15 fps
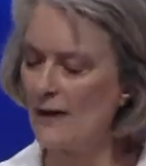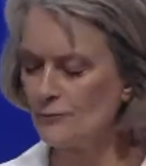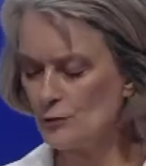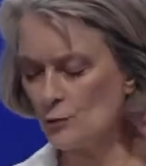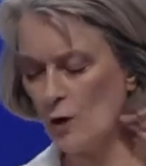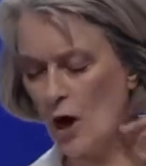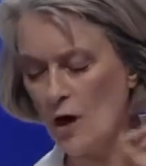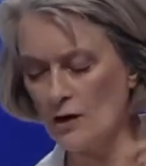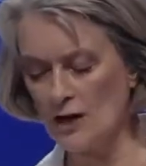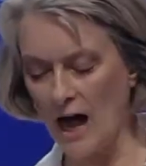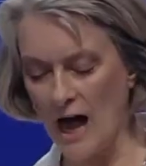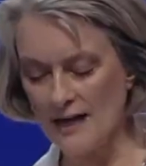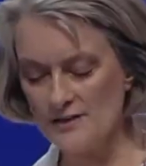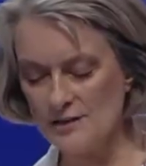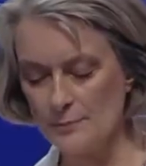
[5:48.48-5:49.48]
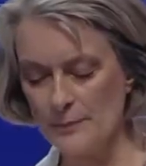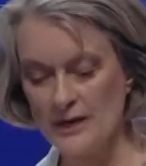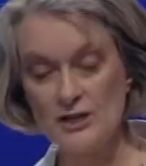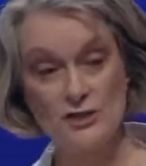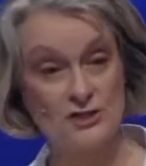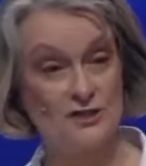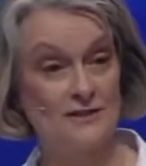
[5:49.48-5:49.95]
After all, God's
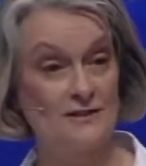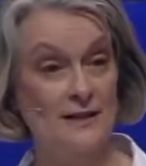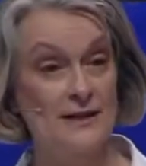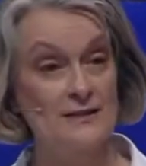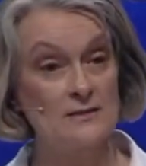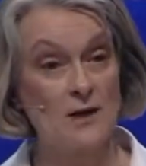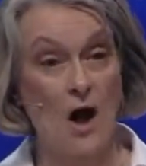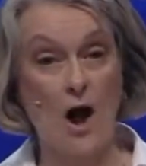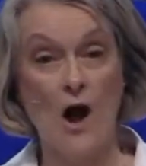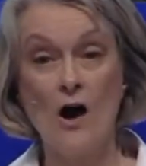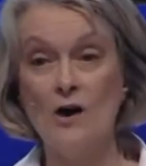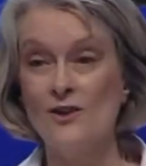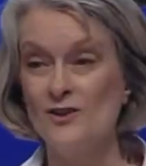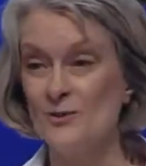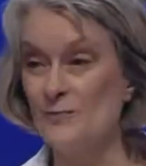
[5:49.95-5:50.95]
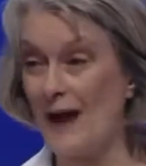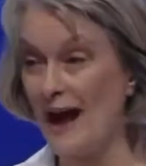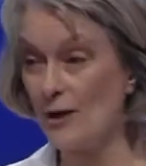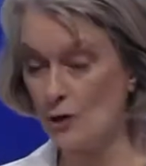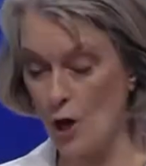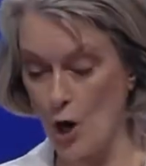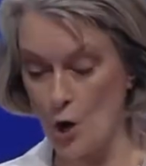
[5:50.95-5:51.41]
mission is all
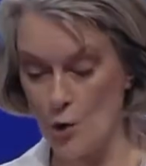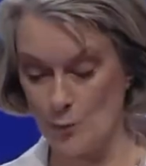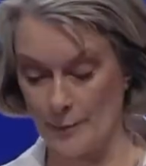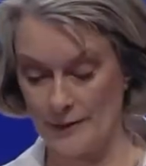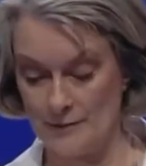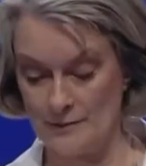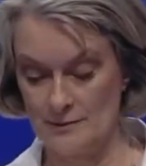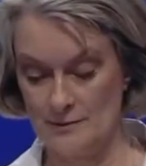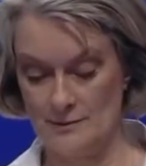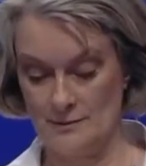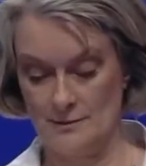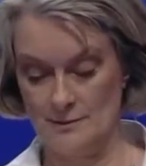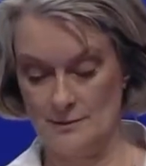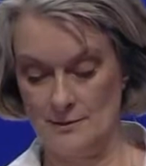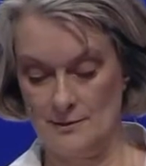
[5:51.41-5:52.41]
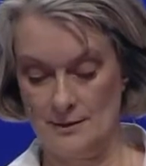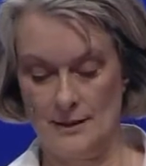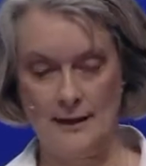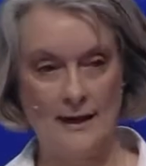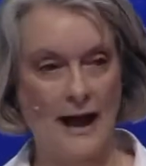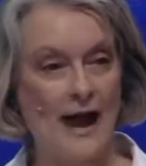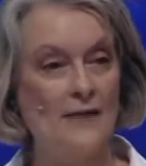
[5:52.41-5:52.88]
about hope.
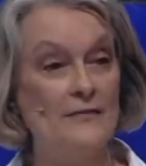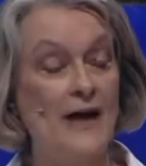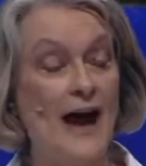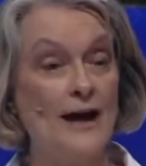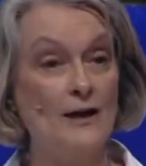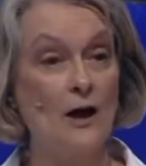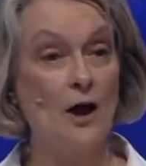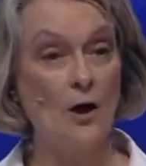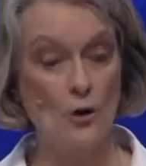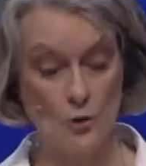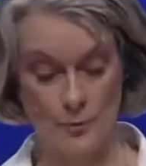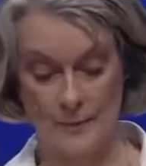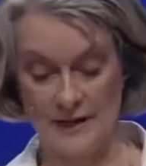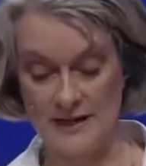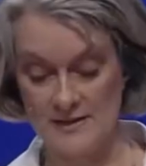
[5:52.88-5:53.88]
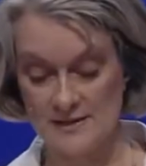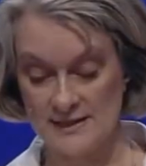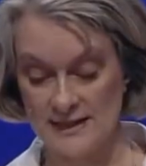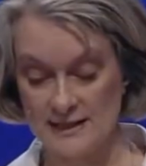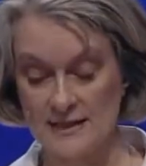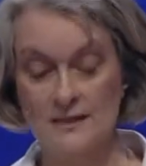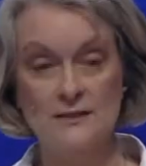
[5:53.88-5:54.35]
And that hope
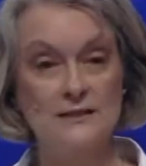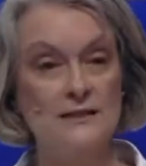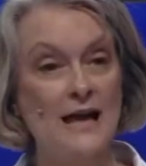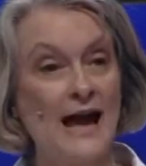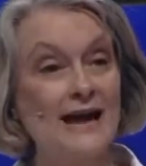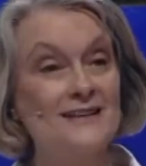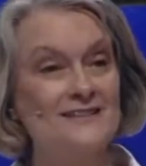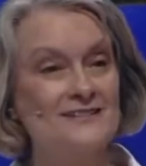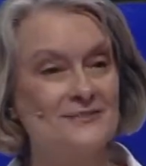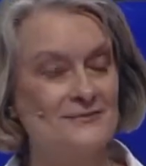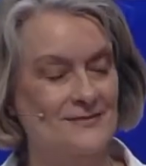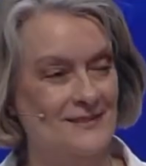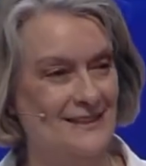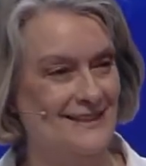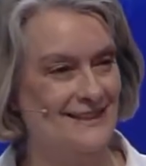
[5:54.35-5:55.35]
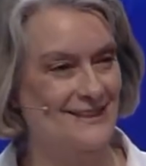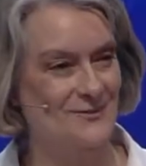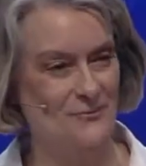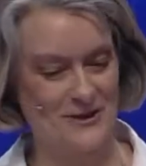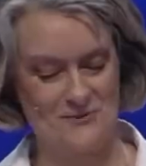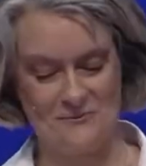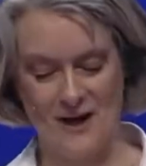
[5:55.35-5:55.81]
is that
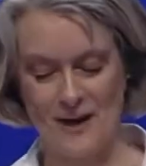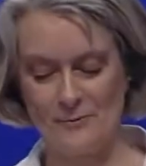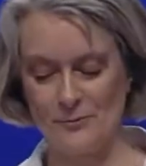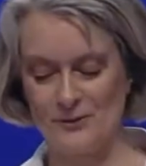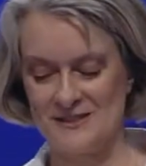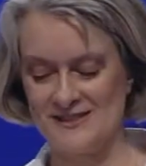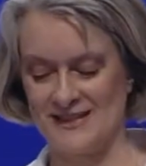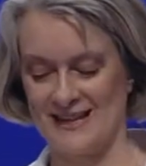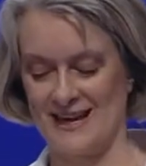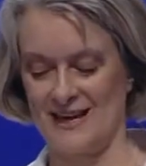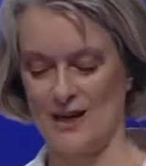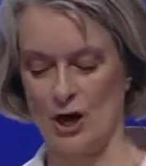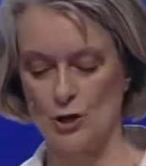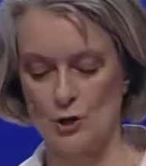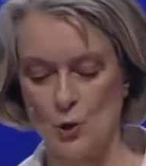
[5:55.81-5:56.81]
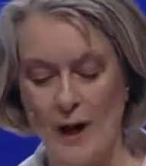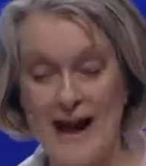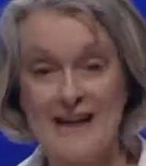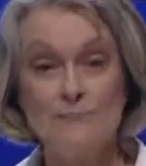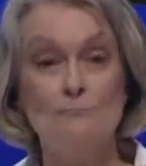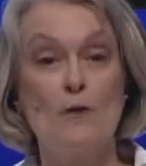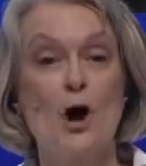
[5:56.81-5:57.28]
collectively we represent a
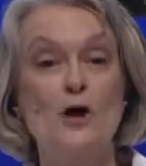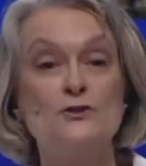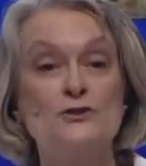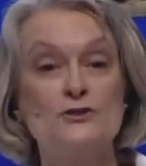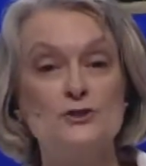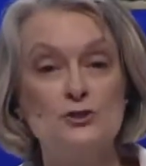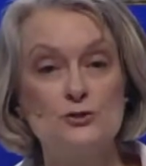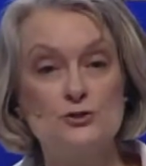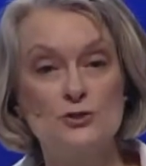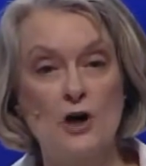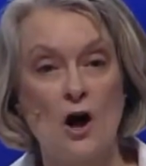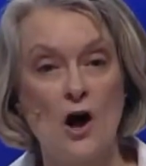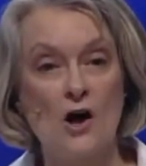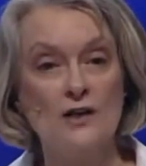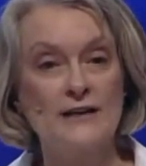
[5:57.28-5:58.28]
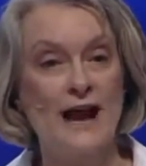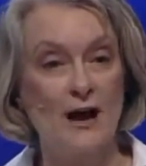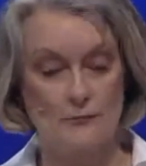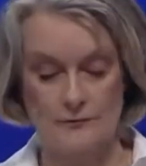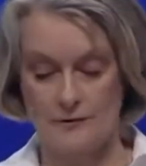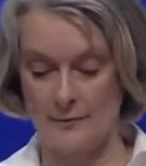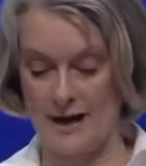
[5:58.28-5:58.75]
great multitude called
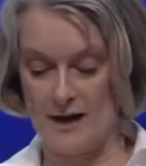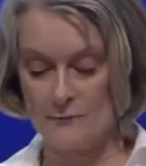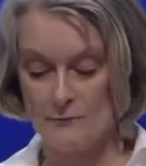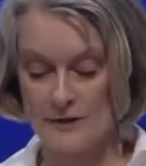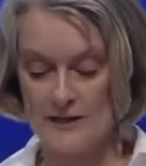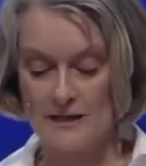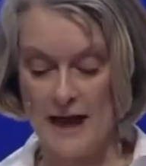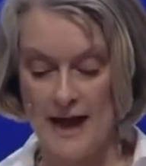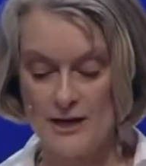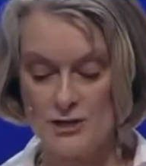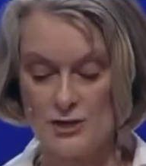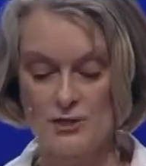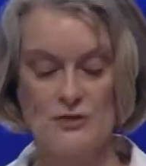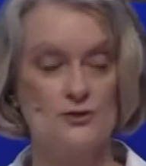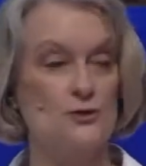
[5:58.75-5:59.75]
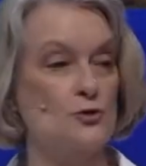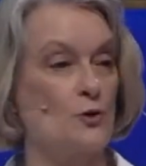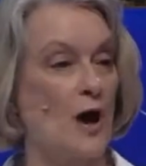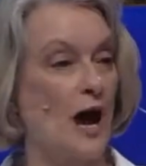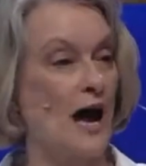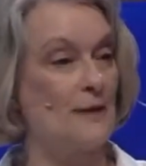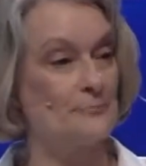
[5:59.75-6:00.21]
out from every nation,
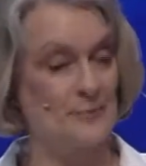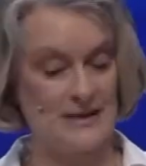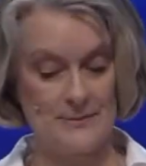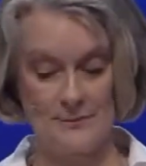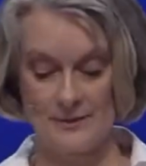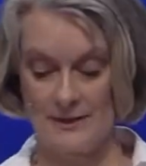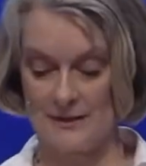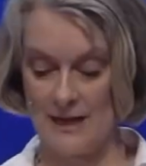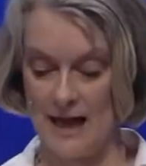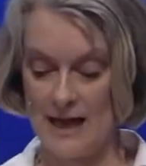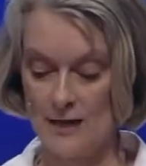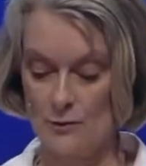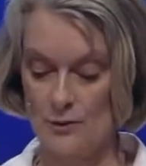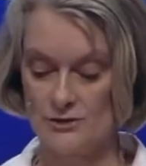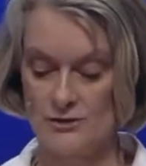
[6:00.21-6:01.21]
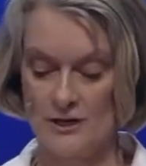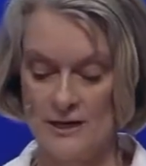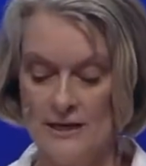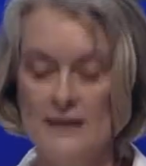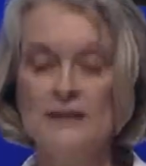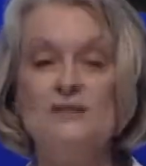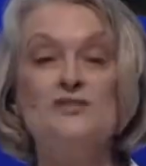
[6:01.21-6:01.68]
tribe, people, and language,
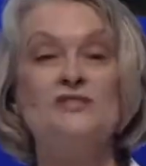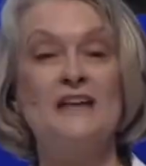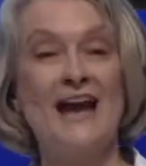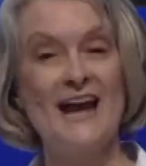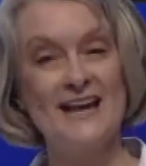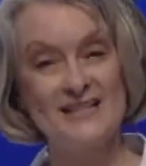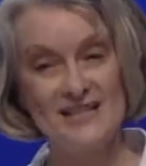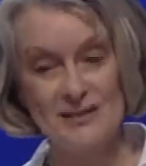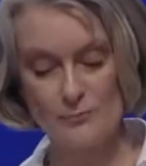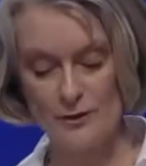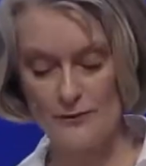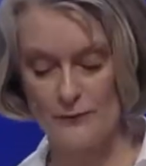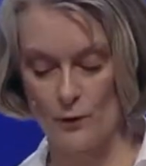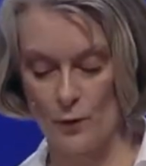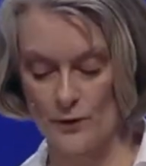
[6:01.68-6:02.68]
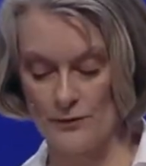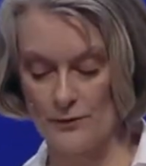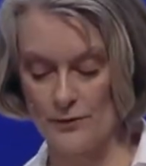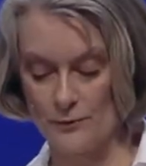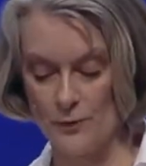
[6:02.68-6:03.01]
standing before